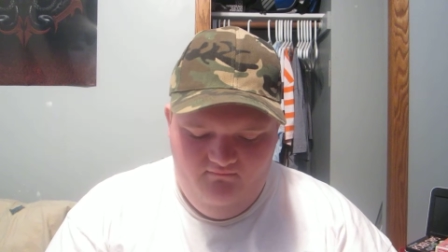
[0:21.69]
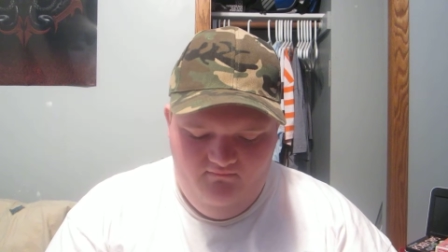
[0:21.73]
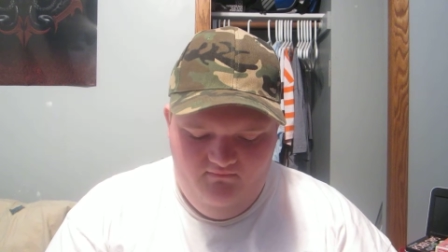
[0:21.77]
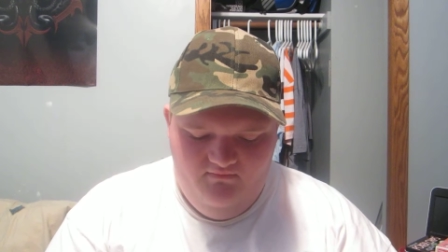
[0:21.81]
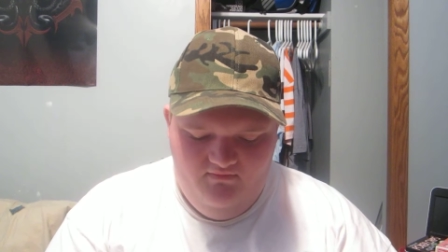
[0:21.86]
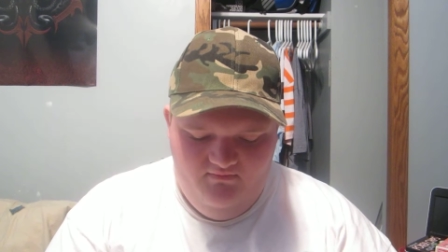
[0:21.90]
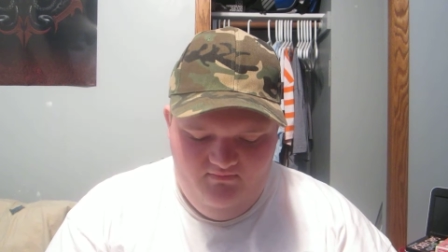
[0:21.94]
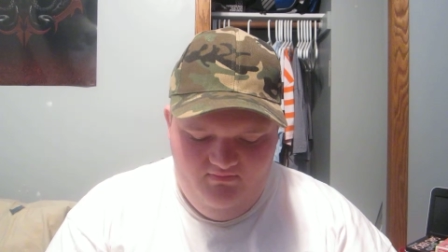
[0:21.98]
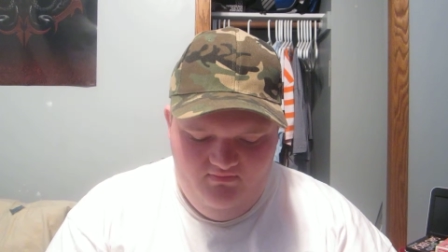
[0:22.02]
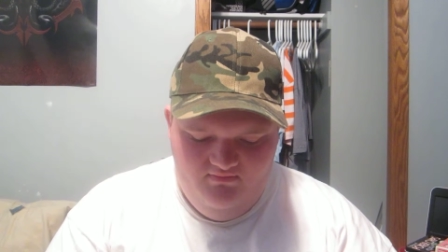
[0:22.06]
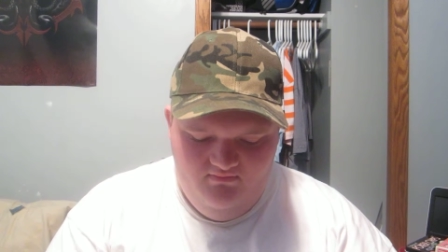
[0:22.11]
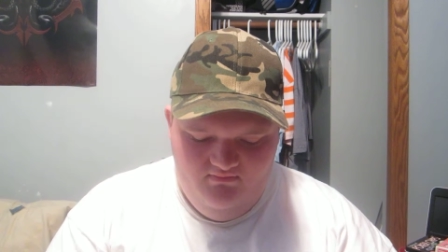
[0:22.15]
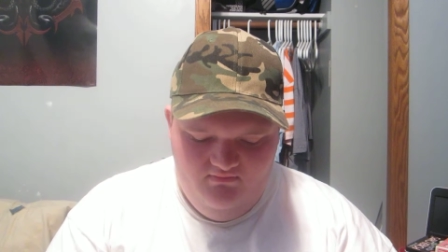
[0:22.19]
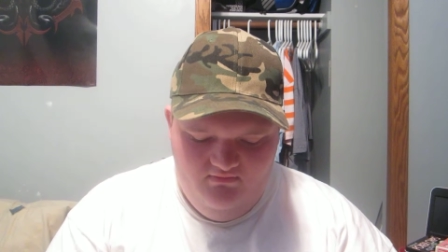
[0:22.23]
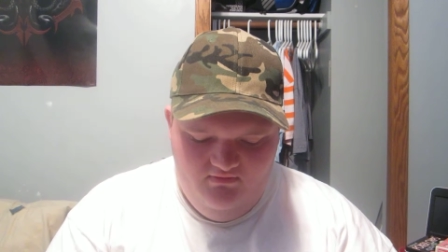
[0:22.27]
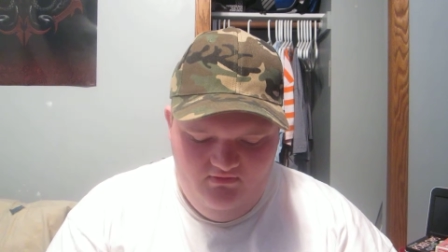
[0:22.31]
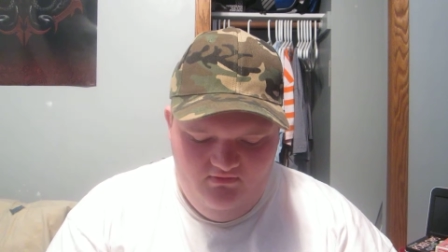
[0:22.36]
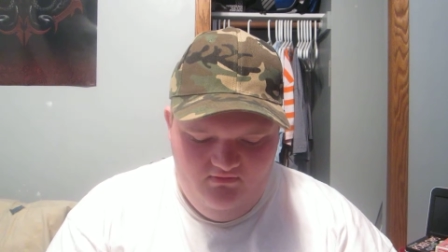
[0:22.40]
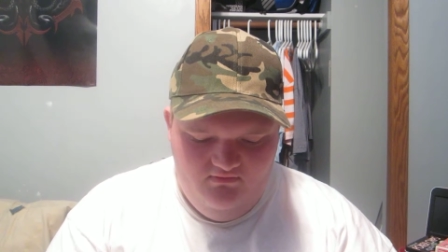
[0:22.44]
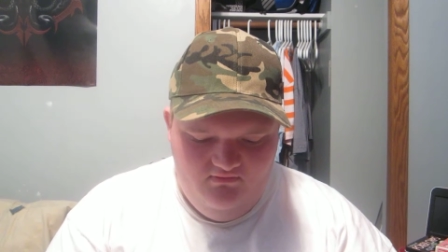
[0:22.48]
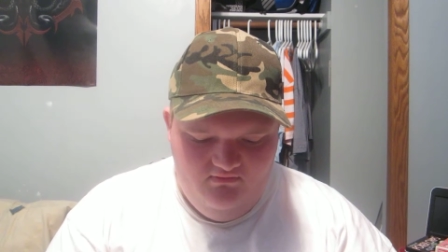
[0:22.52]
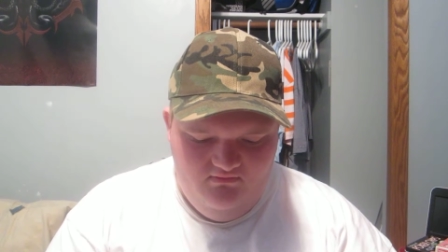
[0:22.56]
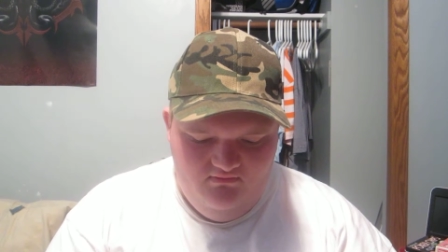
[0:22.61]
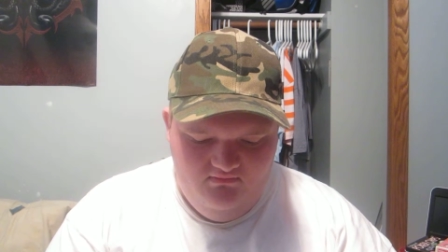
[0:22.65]
flipping
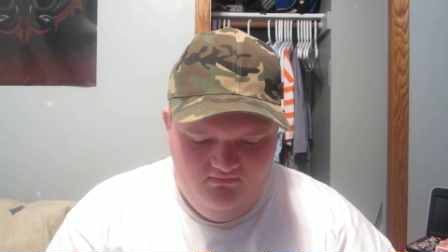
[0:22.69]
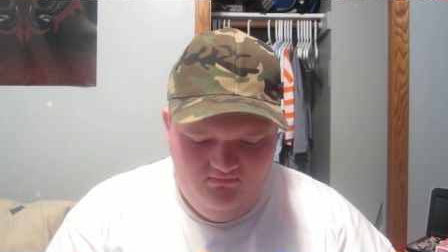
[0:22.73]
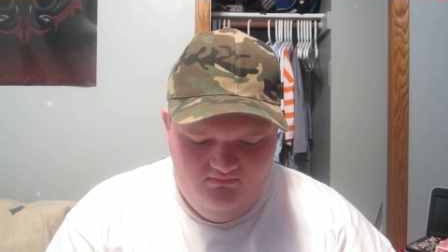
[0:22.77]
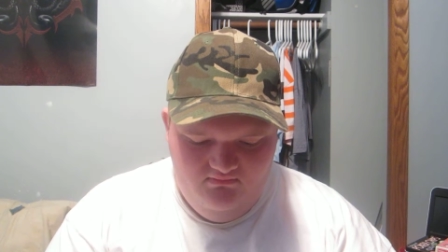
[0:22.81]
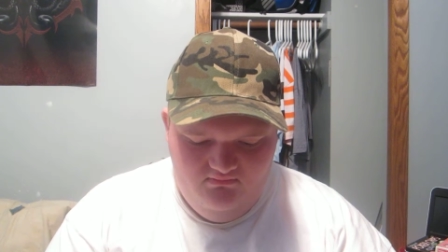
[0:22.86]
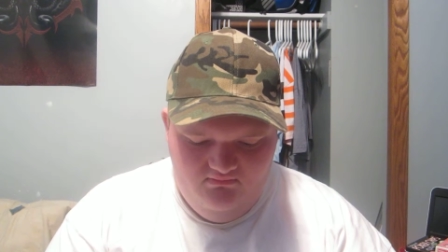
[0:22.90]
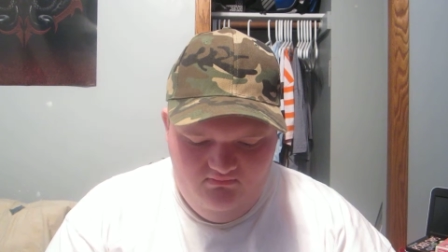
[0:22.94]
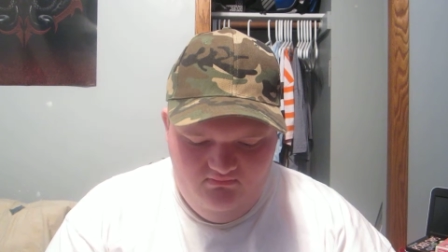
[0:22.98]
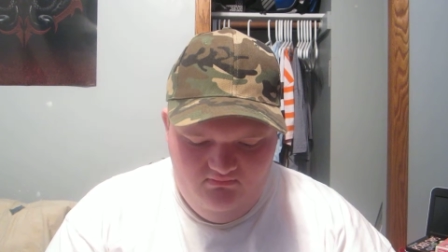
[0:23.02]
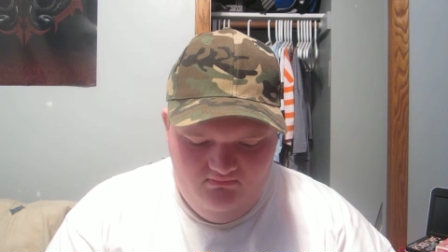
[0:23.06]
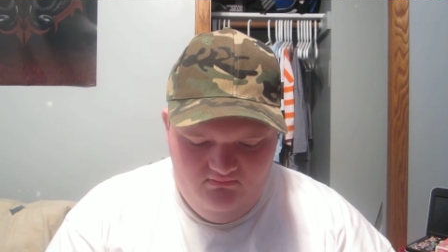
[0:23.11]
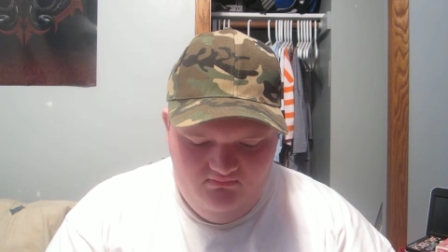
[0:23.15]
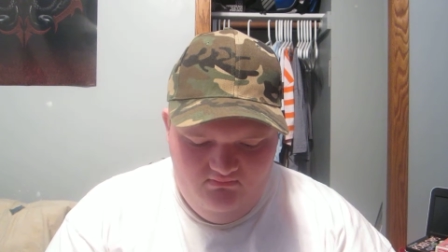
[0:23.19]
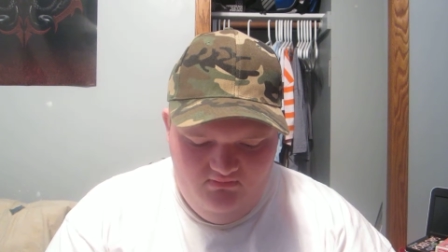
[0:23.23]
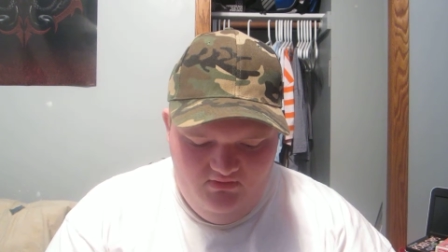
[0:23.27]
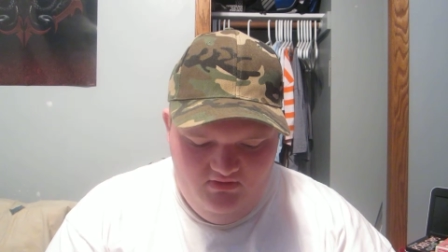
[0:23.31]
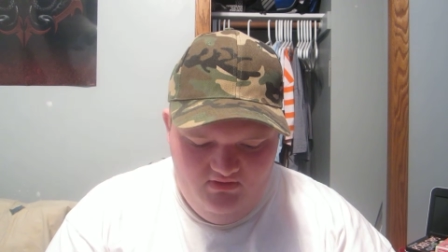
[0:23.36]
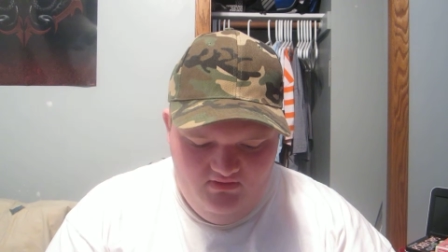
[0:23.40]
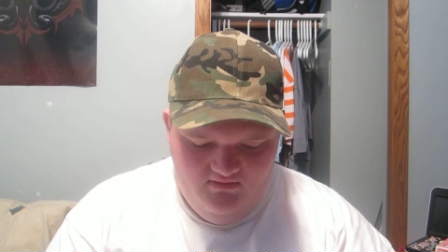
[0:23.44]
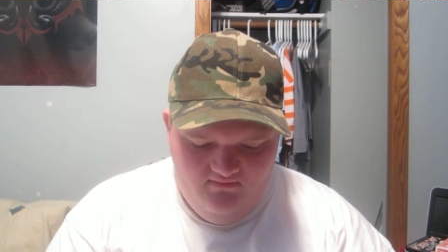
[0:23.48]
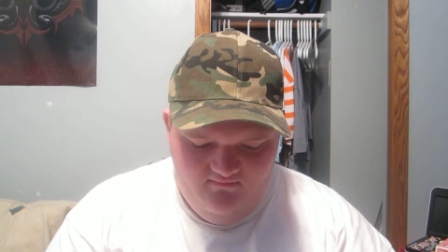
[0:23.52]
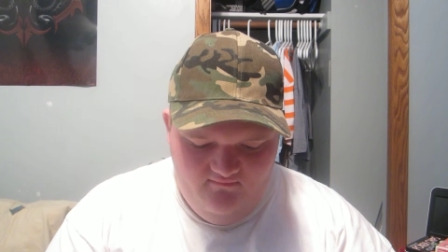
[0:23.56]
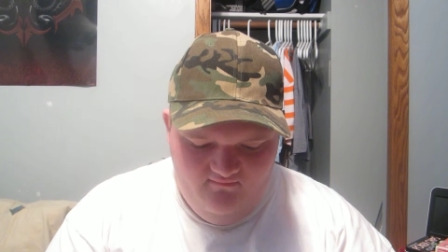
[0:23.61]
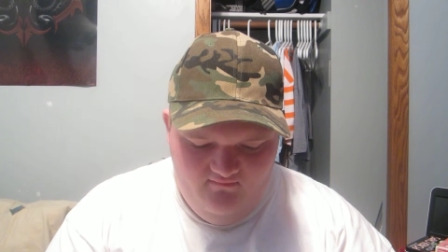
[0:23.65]
Rachel,
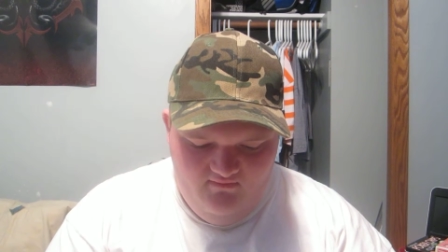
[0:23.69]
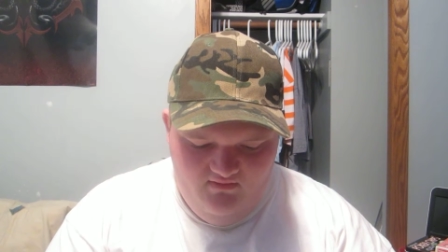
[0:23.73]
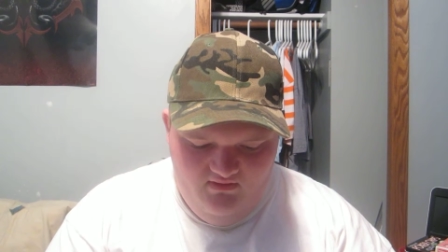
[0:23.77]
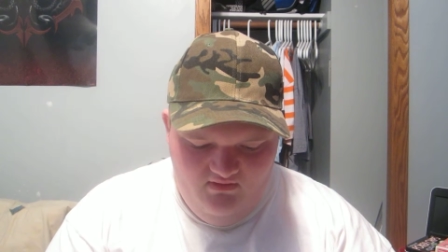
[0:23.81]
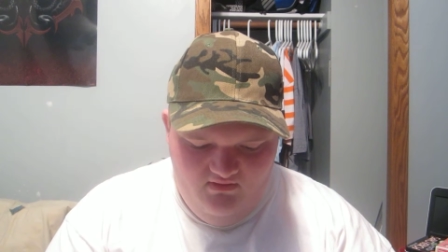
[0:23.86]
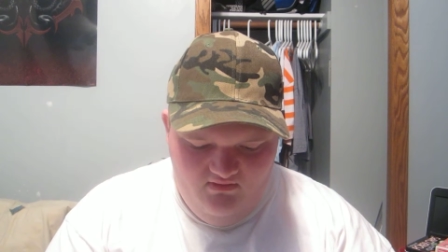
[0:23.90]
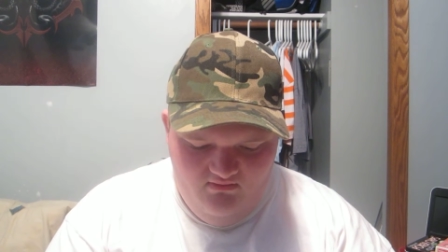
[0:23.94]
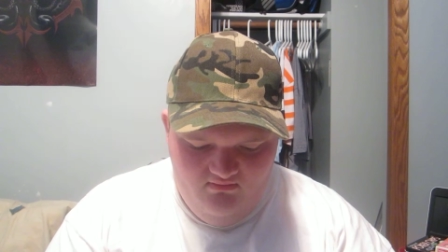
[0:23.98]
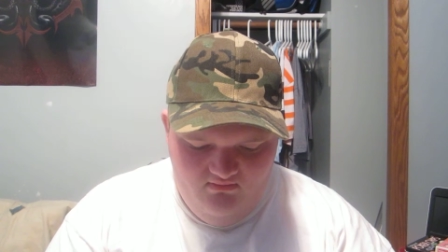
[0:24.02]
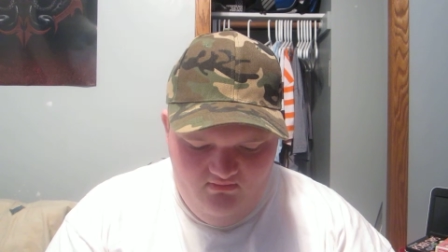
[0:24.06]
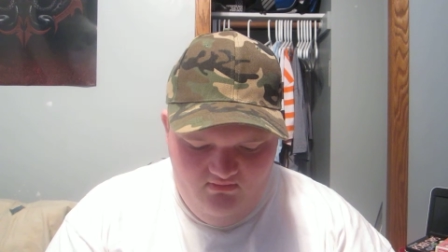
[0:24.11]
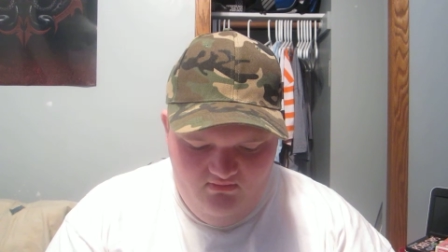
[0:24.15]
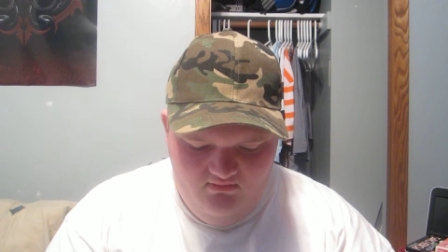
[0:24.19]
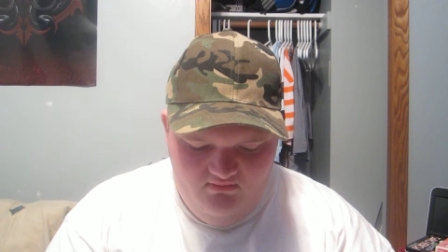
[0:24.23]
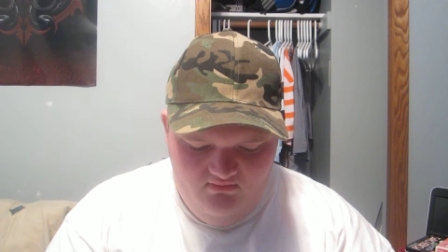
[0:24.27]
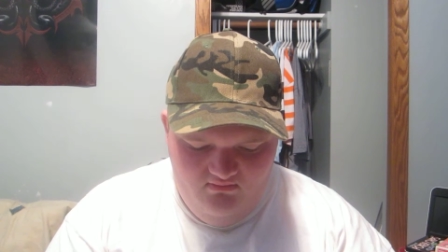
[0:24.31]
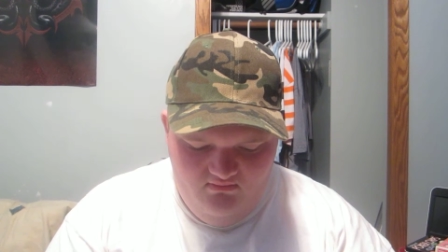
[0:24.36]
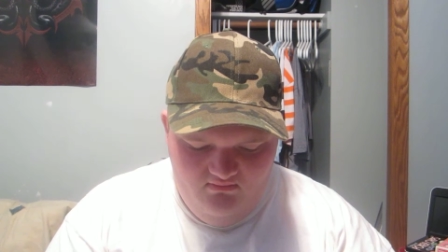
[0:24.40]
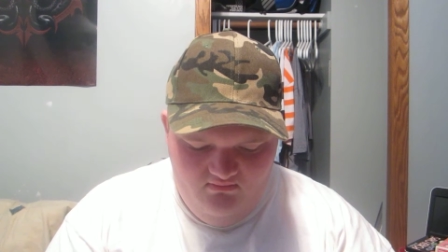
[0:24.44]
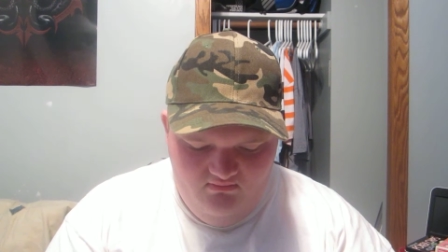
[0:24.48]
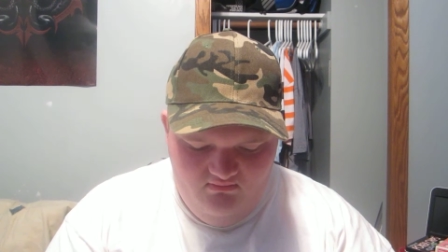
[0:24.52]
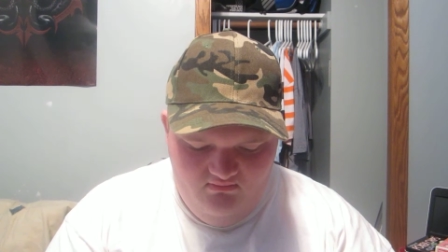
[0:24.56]
making a video here.